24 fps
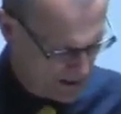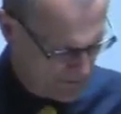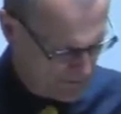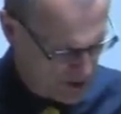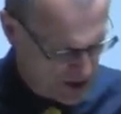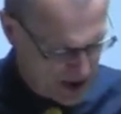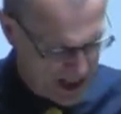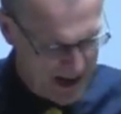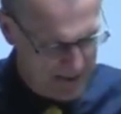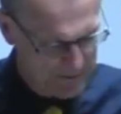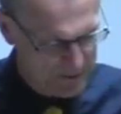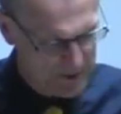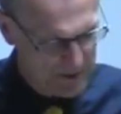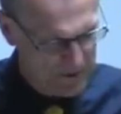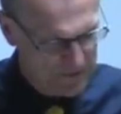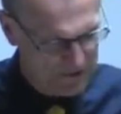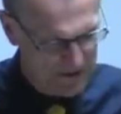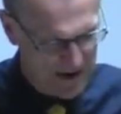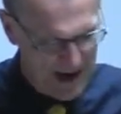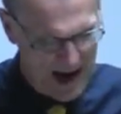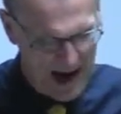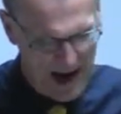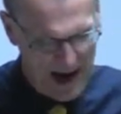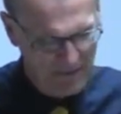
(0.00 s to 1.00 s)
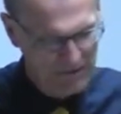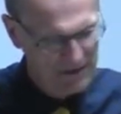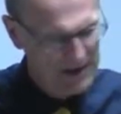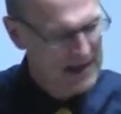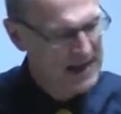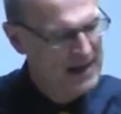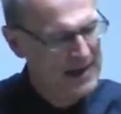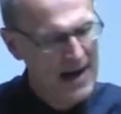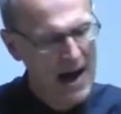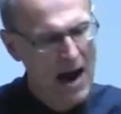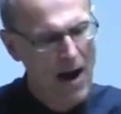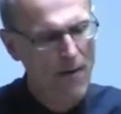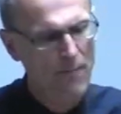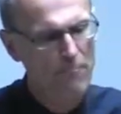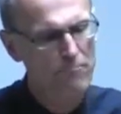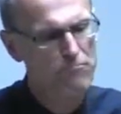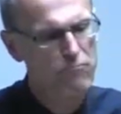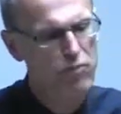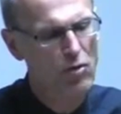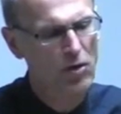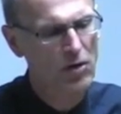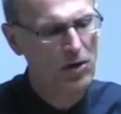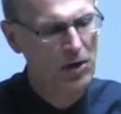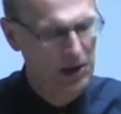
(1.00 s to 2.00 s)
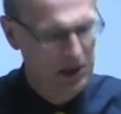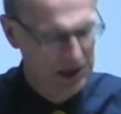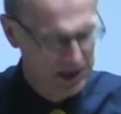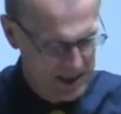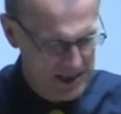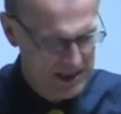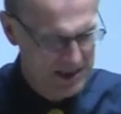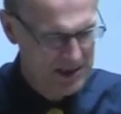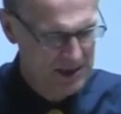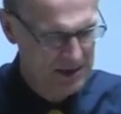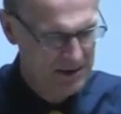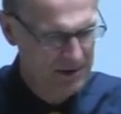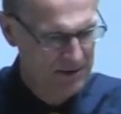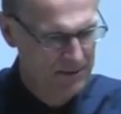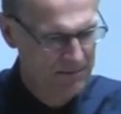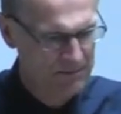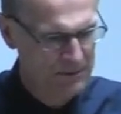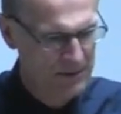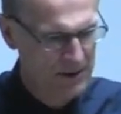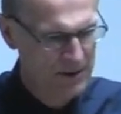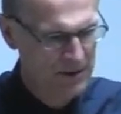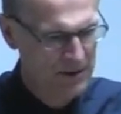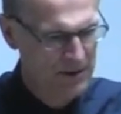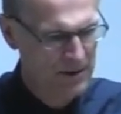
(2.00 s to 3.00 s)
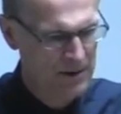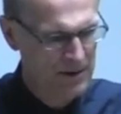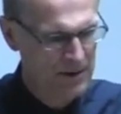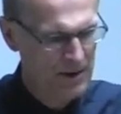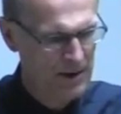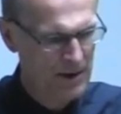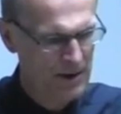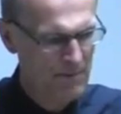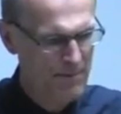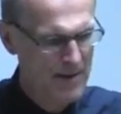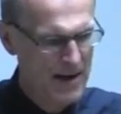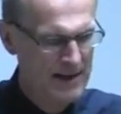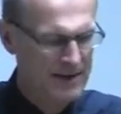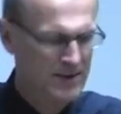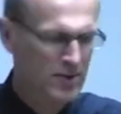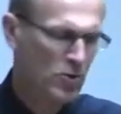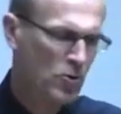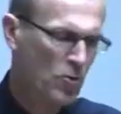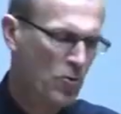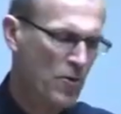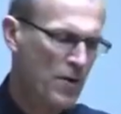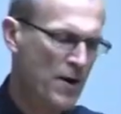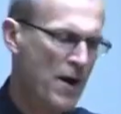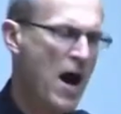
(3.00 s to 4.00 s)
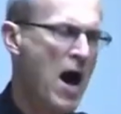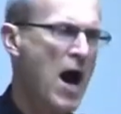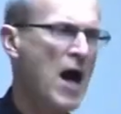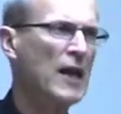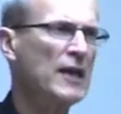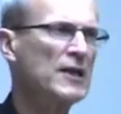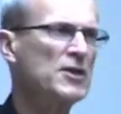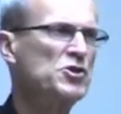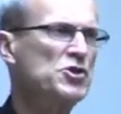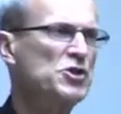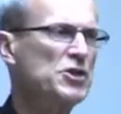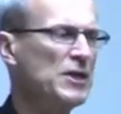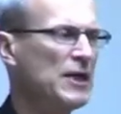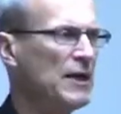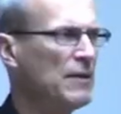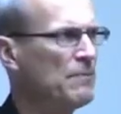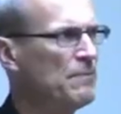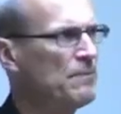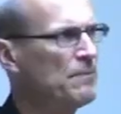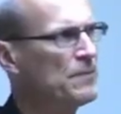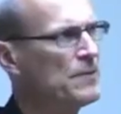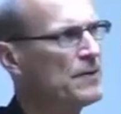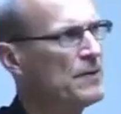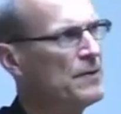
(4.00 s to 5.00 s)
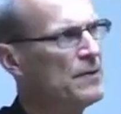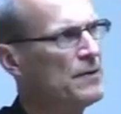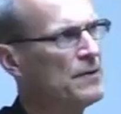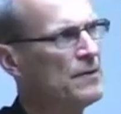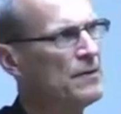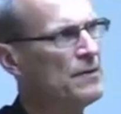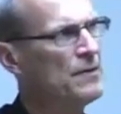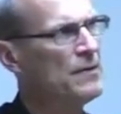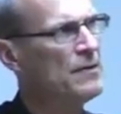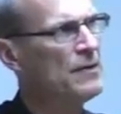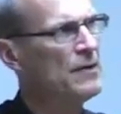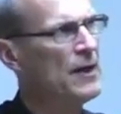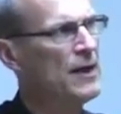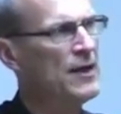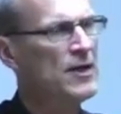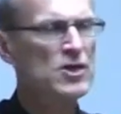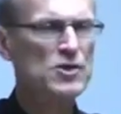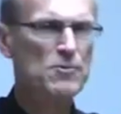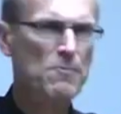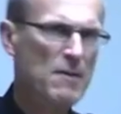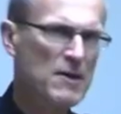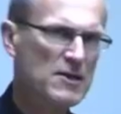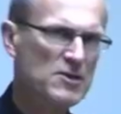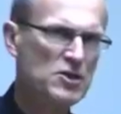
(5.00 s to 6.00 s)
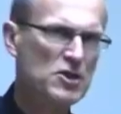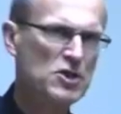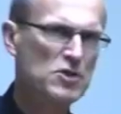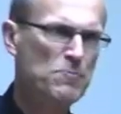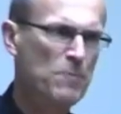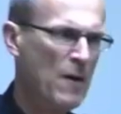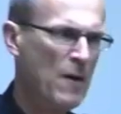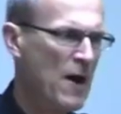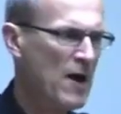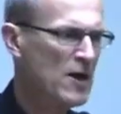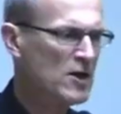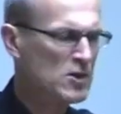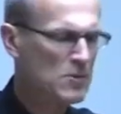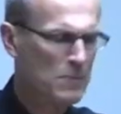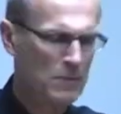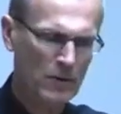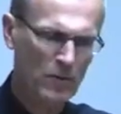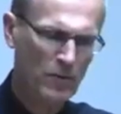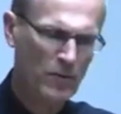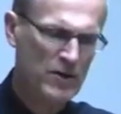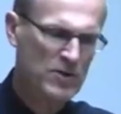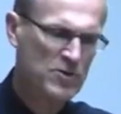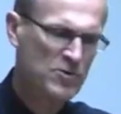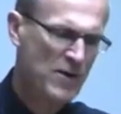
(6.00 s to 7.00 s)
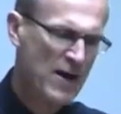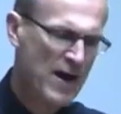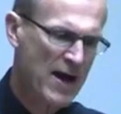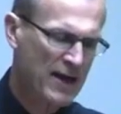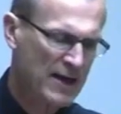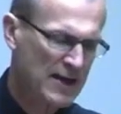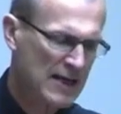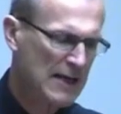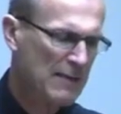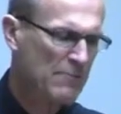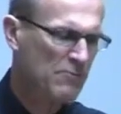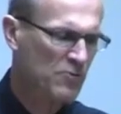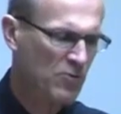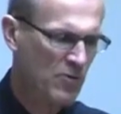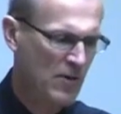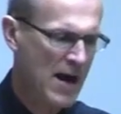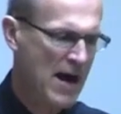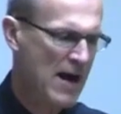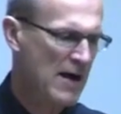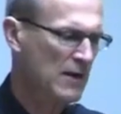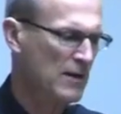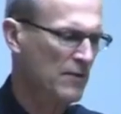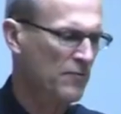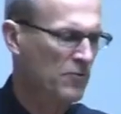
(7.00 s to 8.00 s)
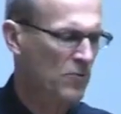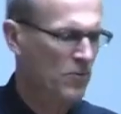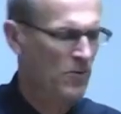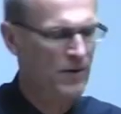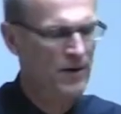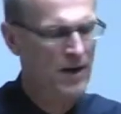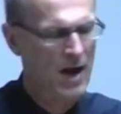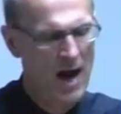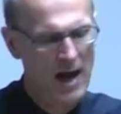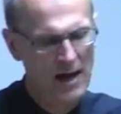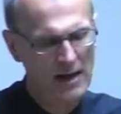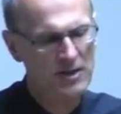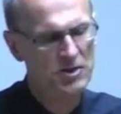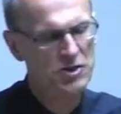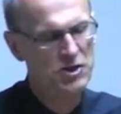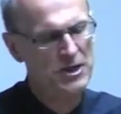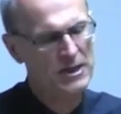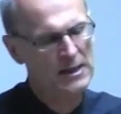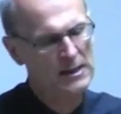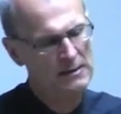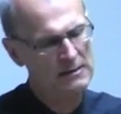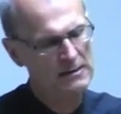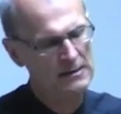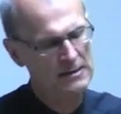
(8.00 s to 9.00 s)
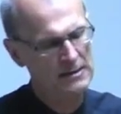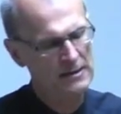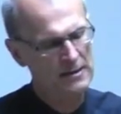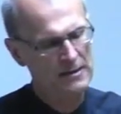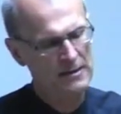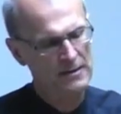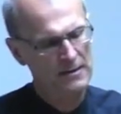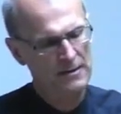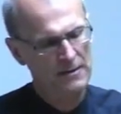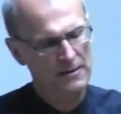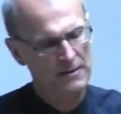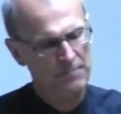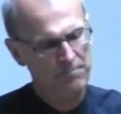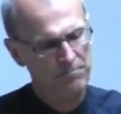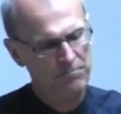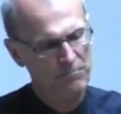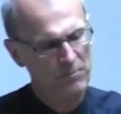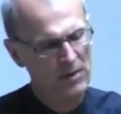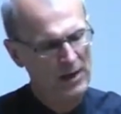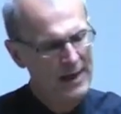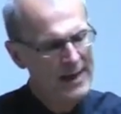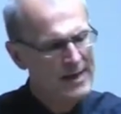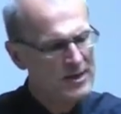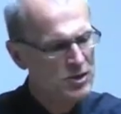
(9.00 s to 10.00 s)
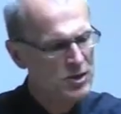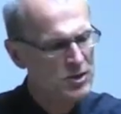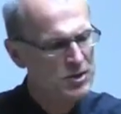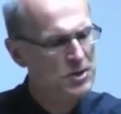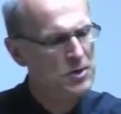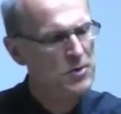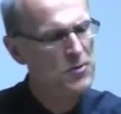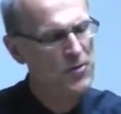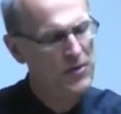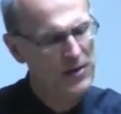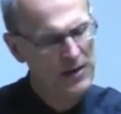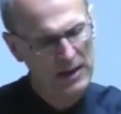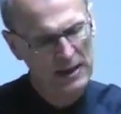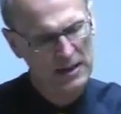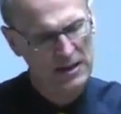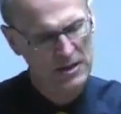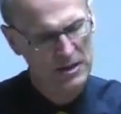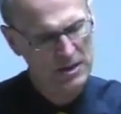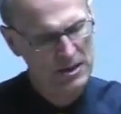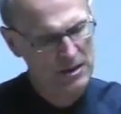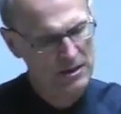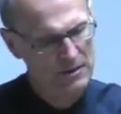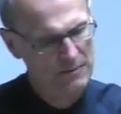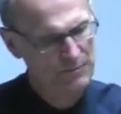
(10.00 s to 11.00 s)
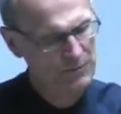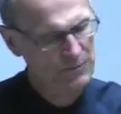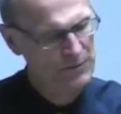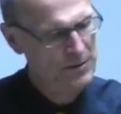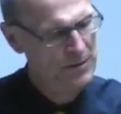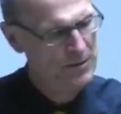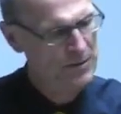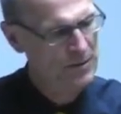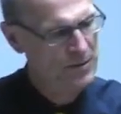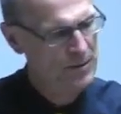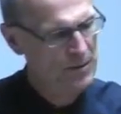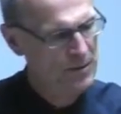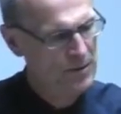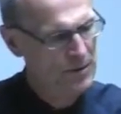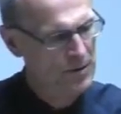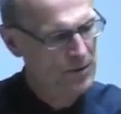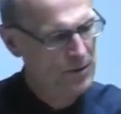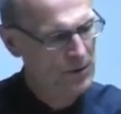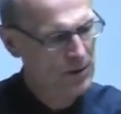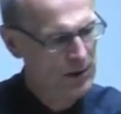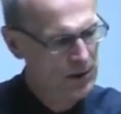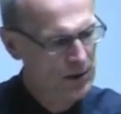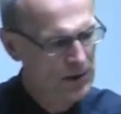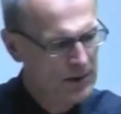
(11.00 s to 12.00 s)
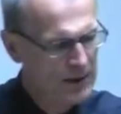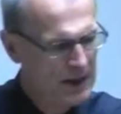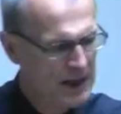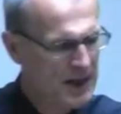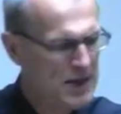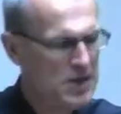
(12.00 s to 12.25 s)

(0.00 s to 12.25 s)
chapter 5 in our booklet about the chronology. And as much as possible, we try to keep track of chronology. But let's do this. Look in